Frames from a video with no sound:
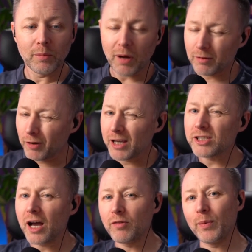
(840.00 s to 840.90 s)
But I advise
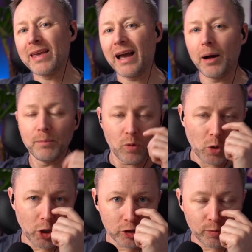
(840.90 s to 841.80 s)
you have a wee gamble,
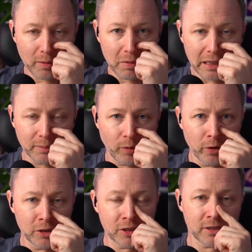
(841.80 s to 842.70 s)
because when me and the
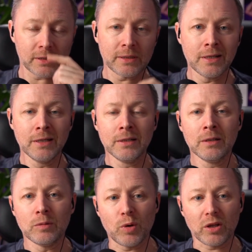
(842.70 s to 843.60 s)
boys
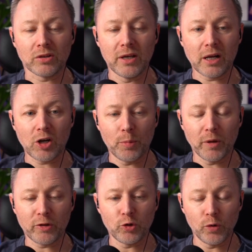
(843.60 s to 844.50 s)
were doing a
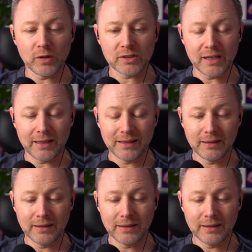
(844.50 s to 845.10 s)
couple of tours there,